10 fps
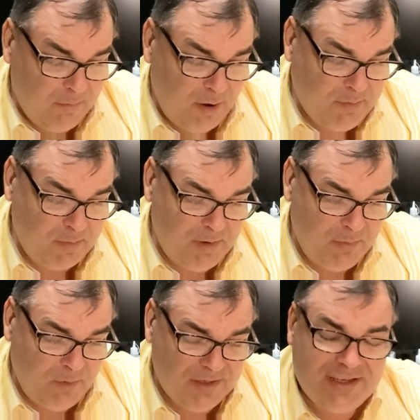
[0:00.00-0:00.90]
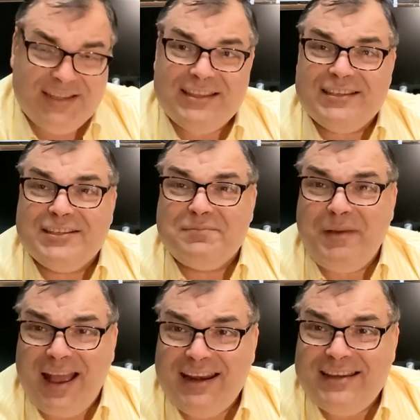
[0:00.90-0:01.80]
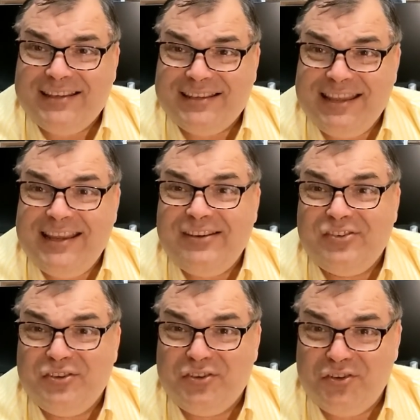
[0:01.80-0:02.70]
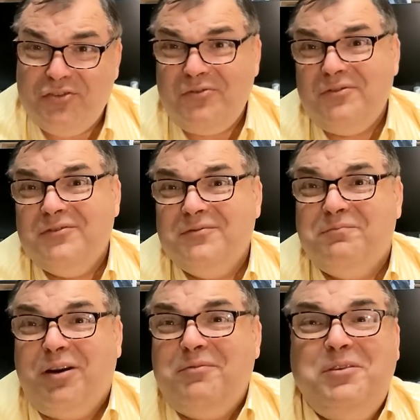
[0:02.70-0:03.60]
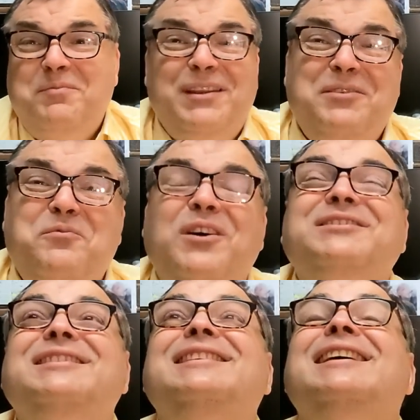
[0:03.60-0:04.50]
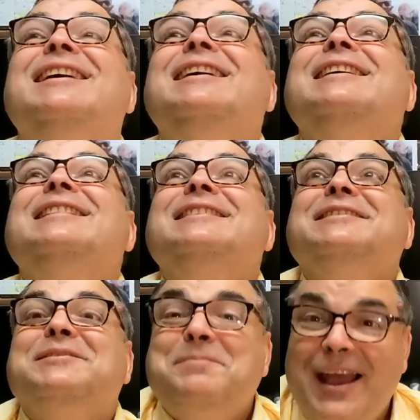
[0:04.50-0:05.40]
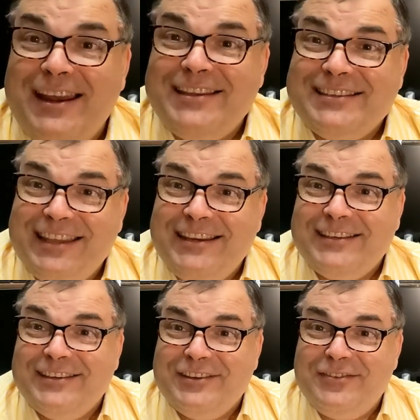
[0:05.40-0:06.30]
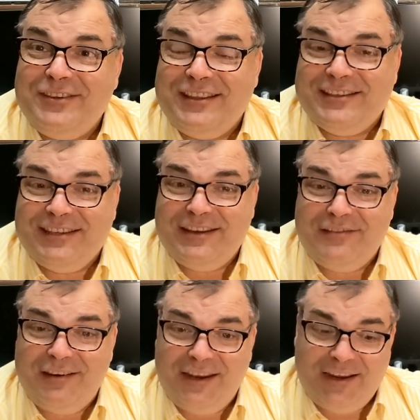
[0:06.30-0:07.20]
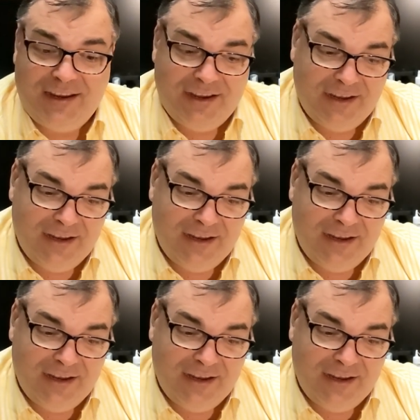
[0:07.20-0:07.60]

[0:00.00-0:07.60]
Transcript: Probably wasn't the smartest thing to do. Probably wasn't the smartest thing to do, considering